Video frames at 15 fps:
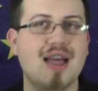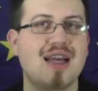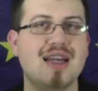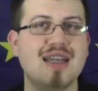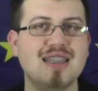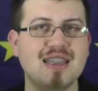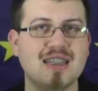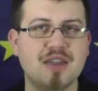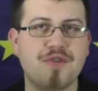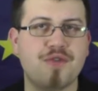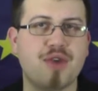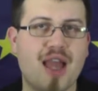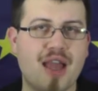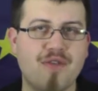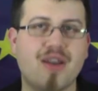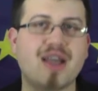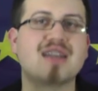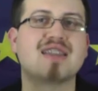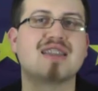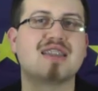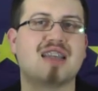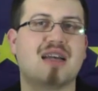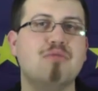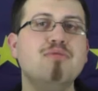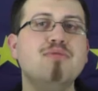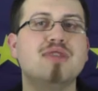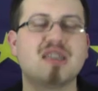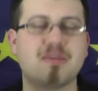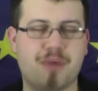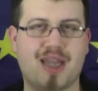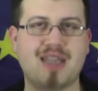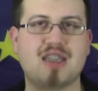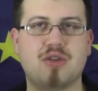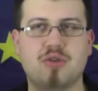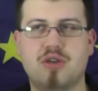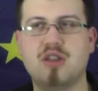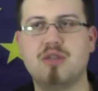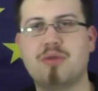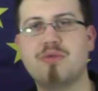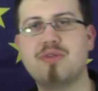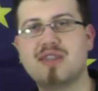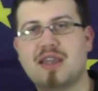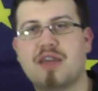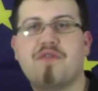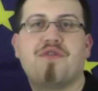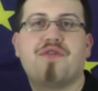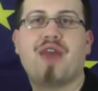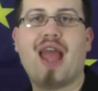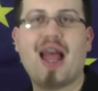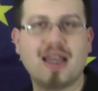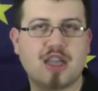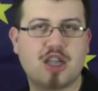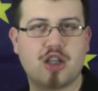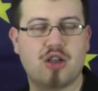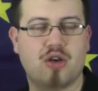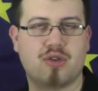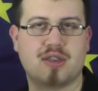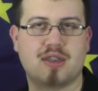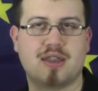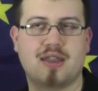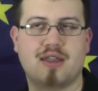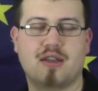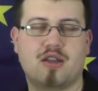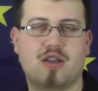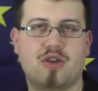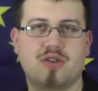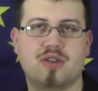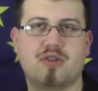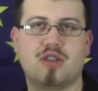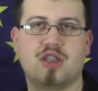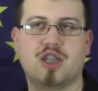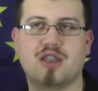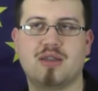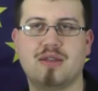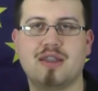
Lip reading: Is it if we have like some space around it, but we stand fairly close to each other?